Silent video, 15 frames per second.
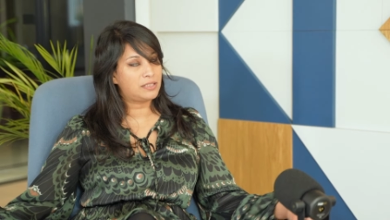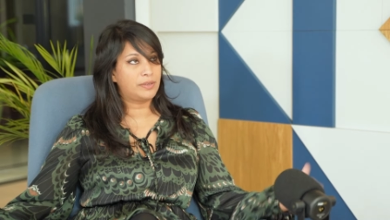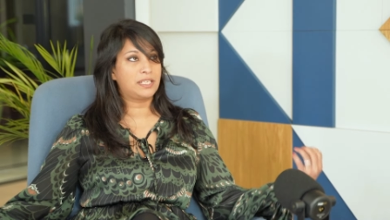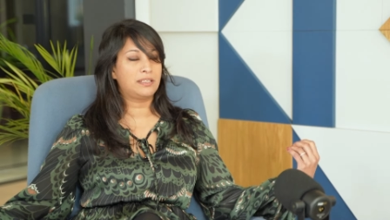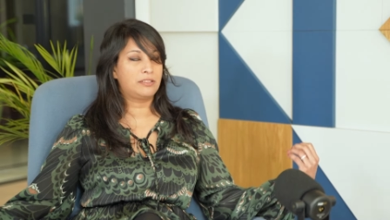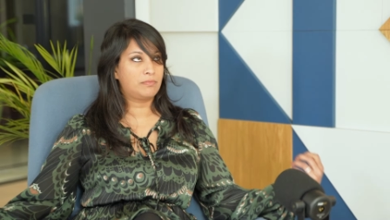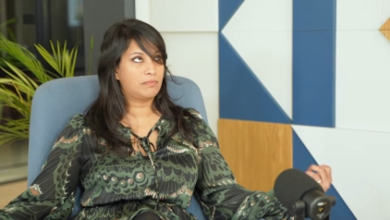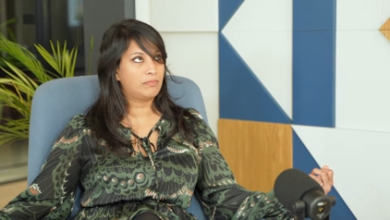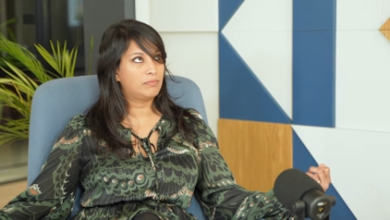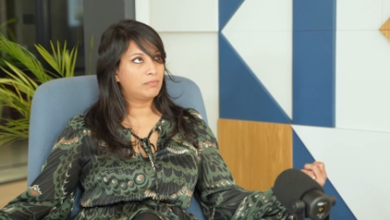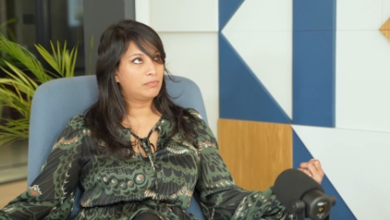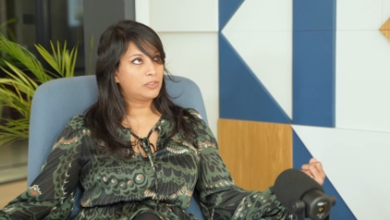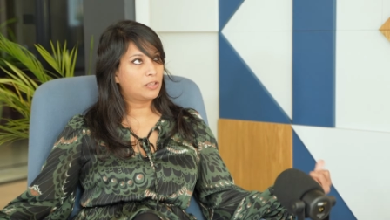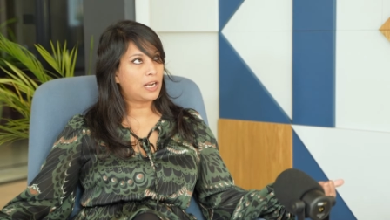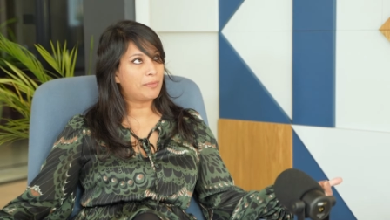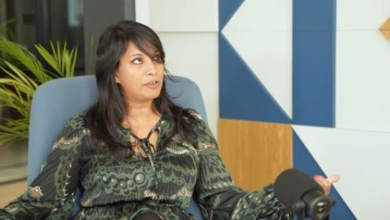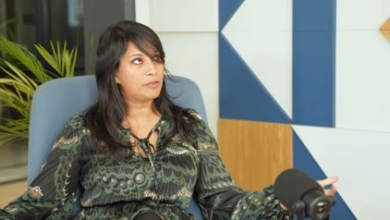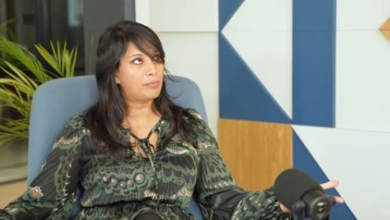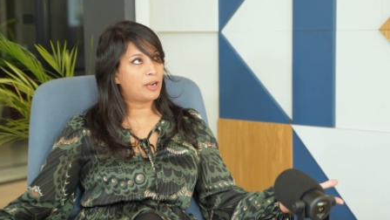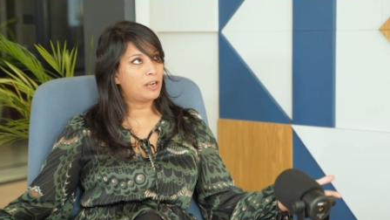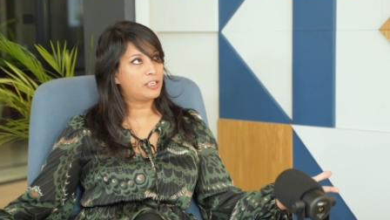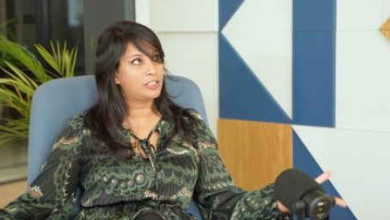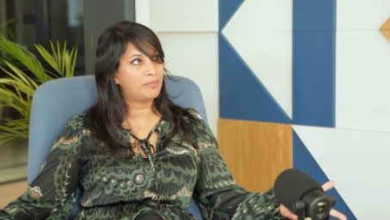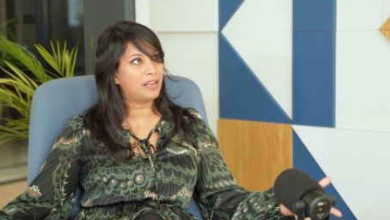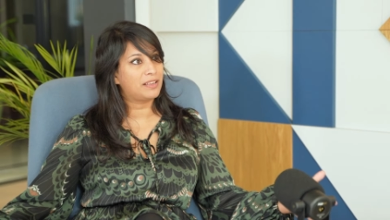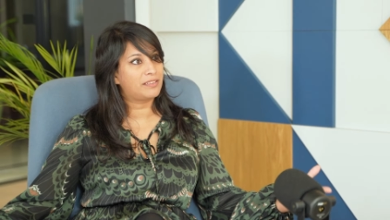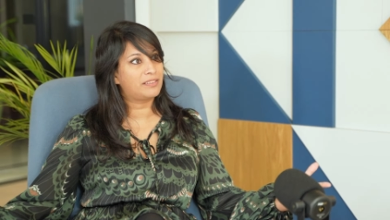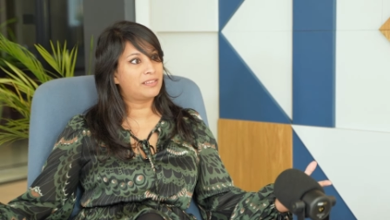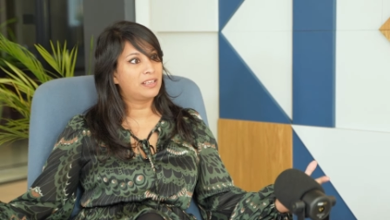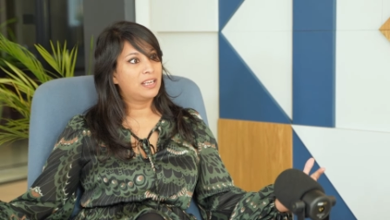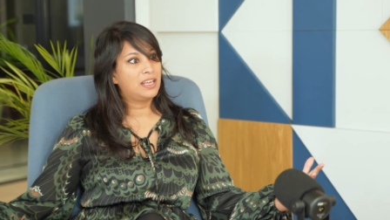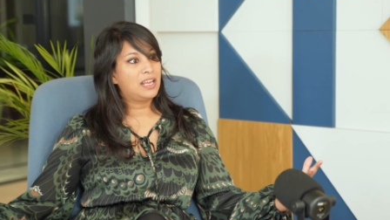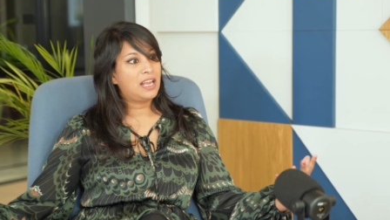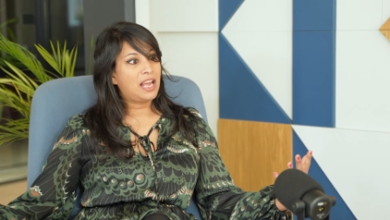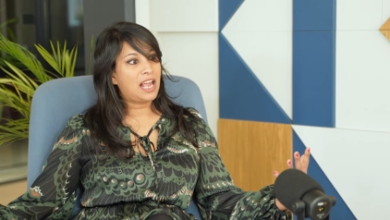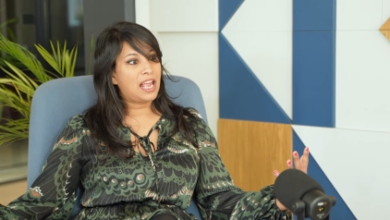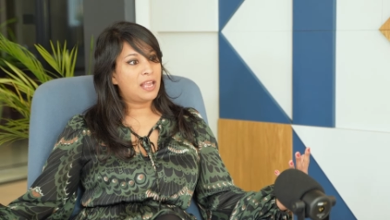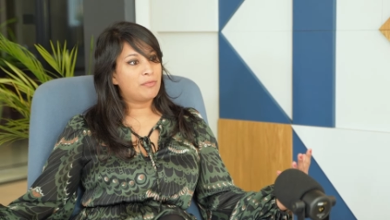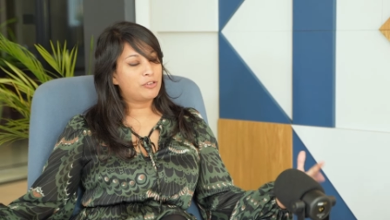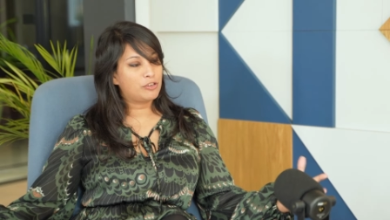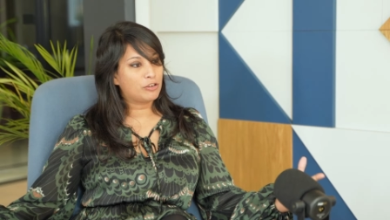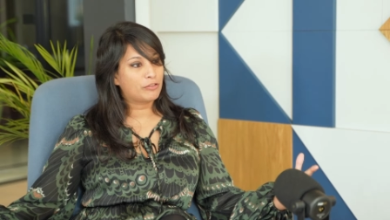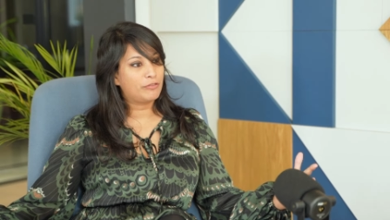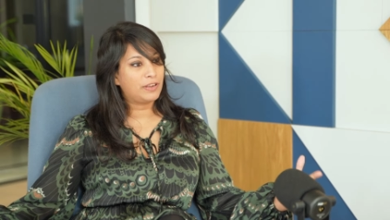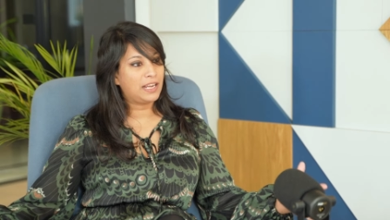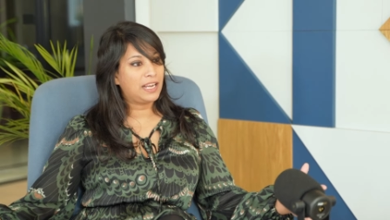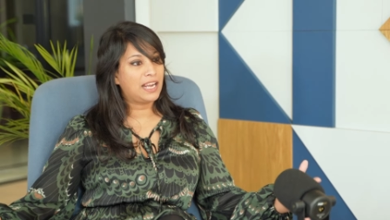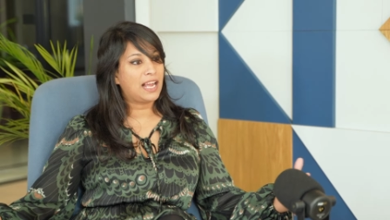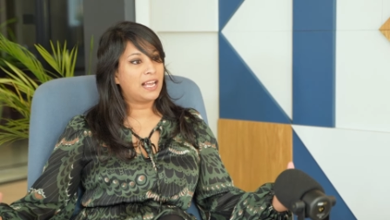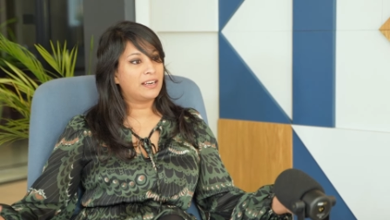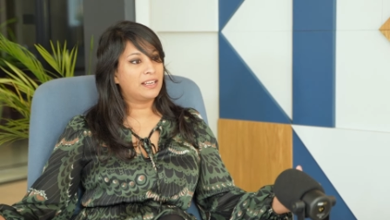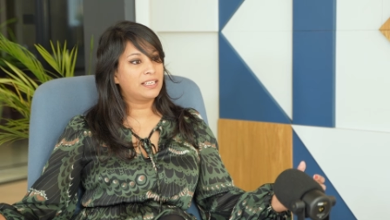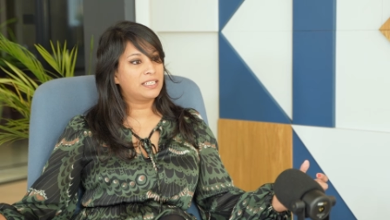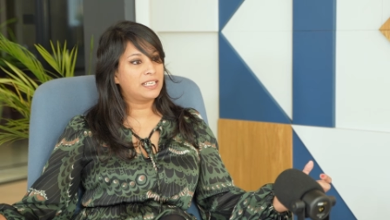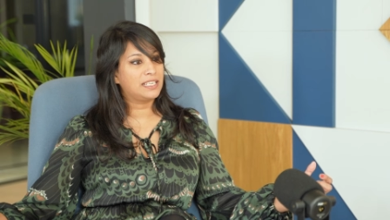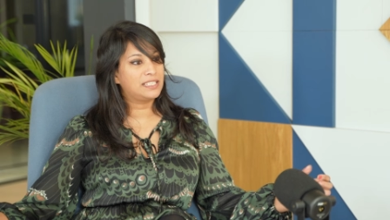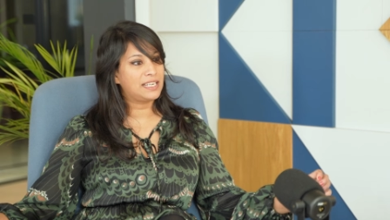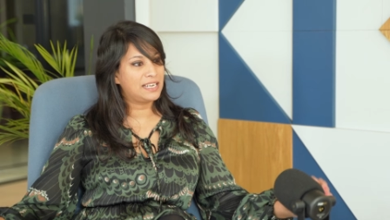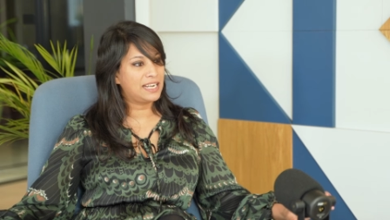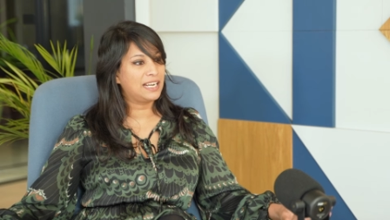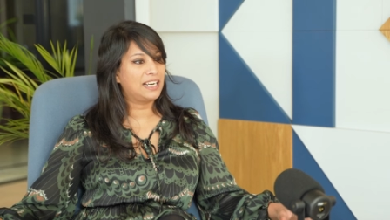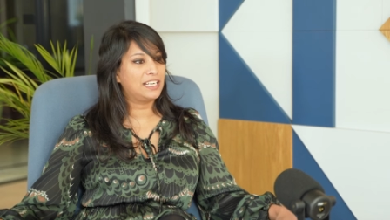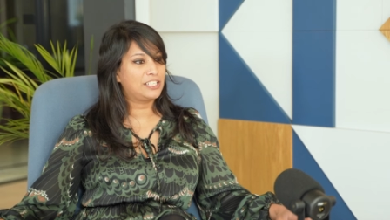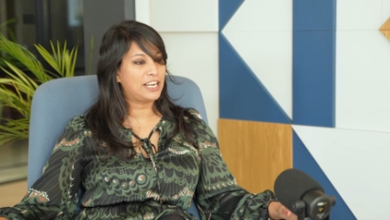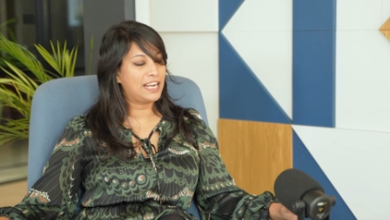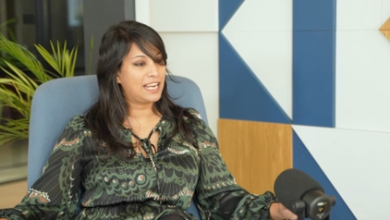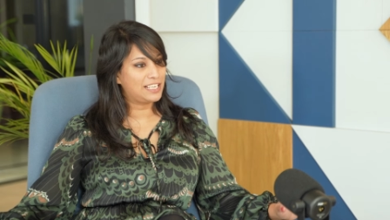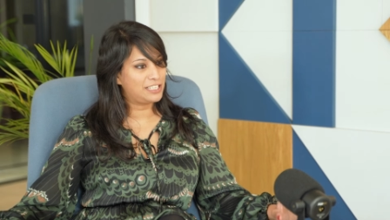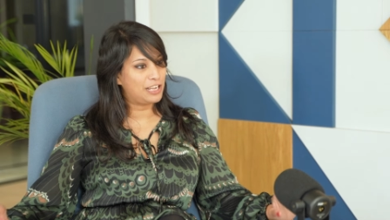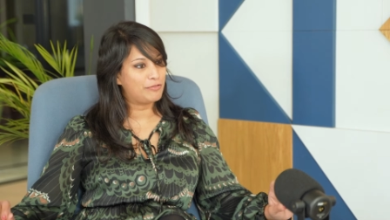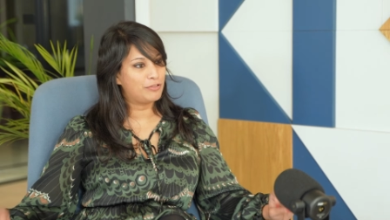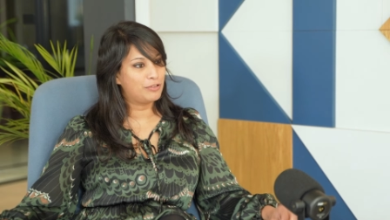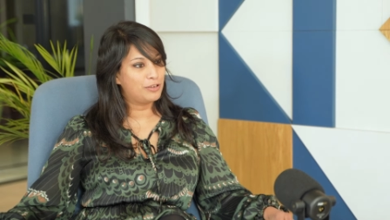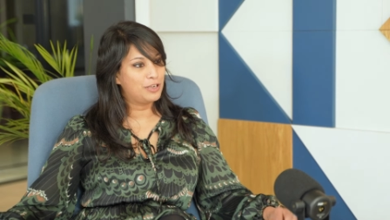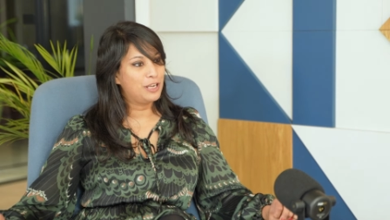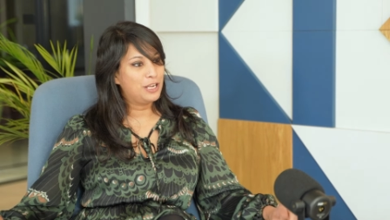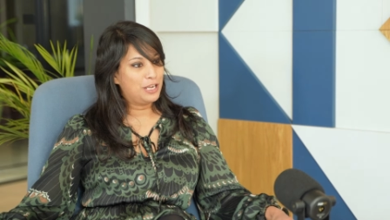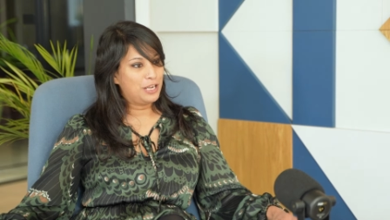so I did chemistry, biology, maths, um, geography and I did an English AS level,